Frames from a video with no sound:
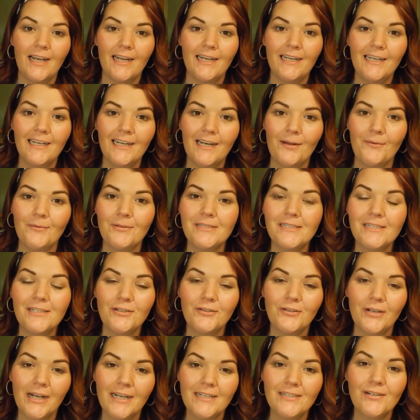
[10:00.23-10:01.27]
night, and I will see
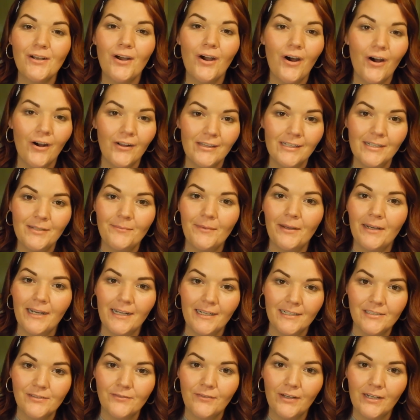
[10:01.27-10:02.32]
you guys all in my
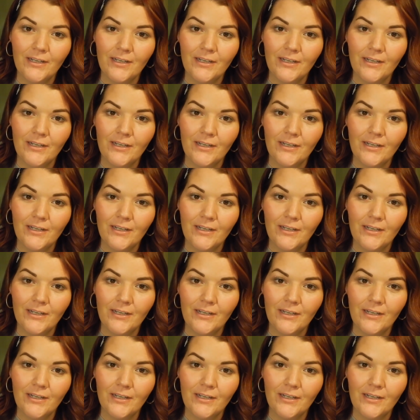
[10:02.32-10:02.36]
next